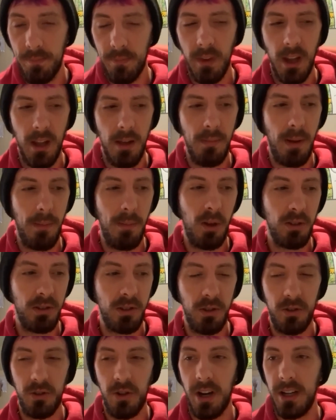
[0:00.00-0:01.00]
I'm
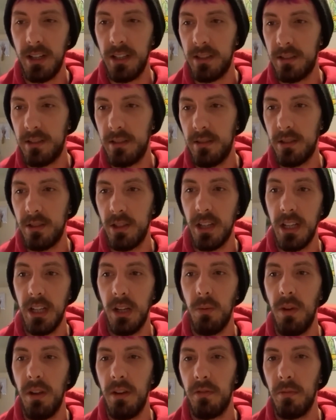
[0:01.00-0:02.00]
also trying to get
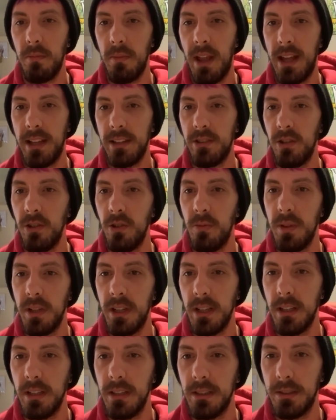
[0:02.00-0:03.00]
away from that too,
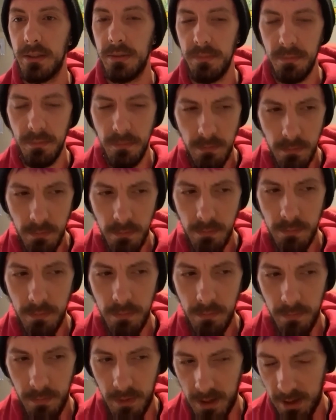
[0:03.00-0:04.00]
because
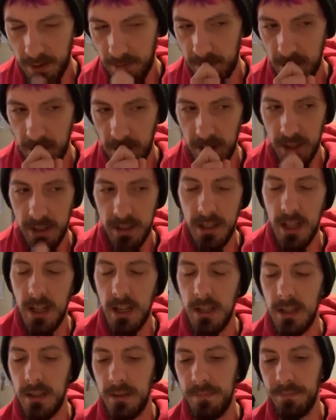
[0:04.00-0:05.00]
I've noticed
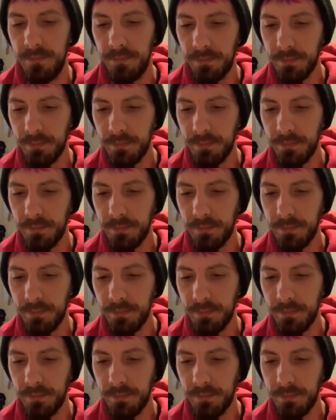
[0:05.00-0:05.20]
that